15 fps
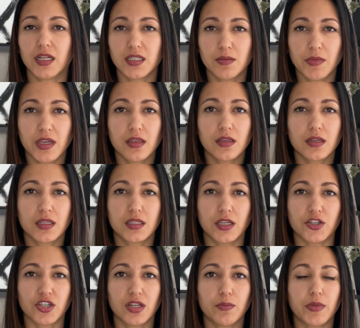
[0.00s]
to make the
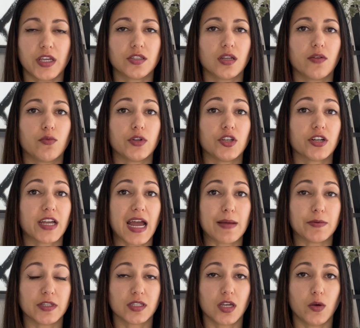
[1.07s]
decision based off when your
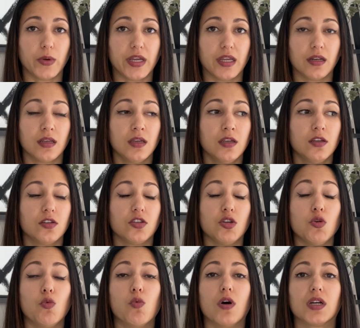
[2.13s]
cabinets go in. You
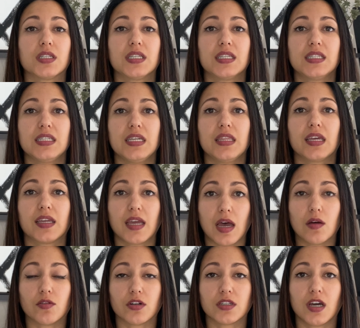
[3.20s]
want to see the
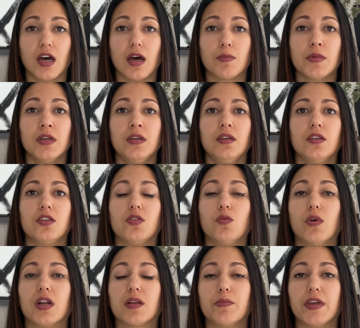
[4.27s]
countertop. You
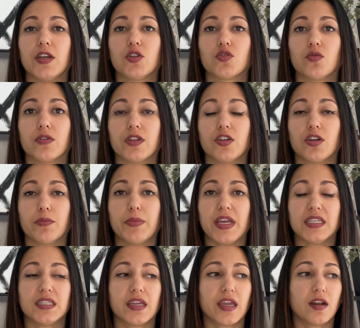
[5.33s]
want to make sure that you're
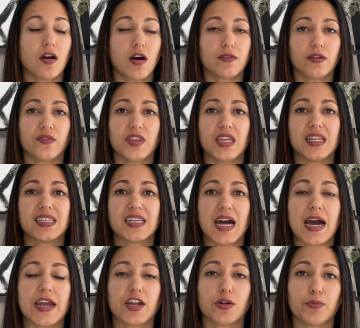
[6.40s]
basing it off of the
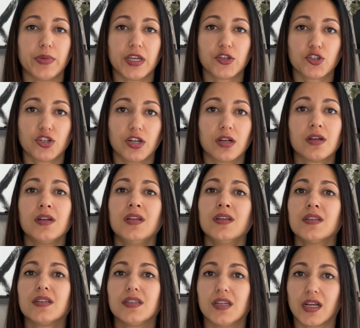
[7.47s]
entire picture,
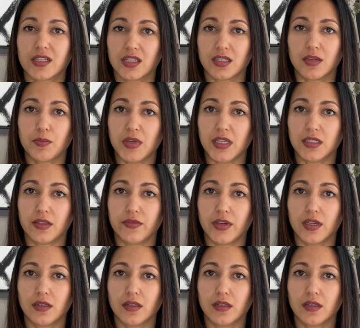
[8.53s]
not just a piece of it.